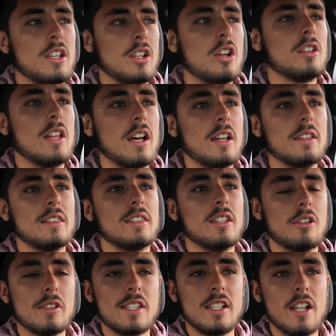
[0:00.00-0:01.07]
You know,
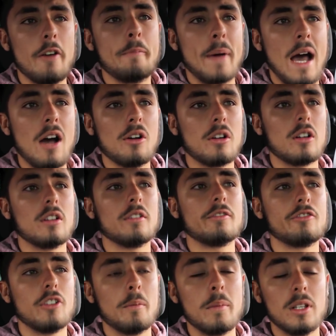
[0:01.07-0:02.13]
there was enough power
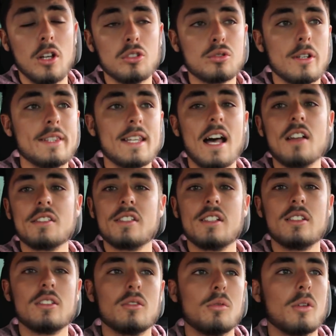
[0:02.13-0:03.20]
from below
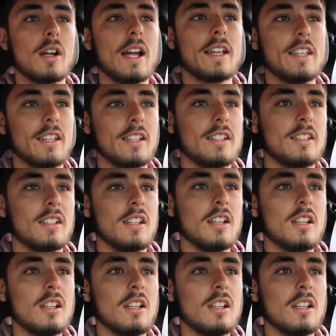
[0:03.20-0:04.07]
3,000 where I can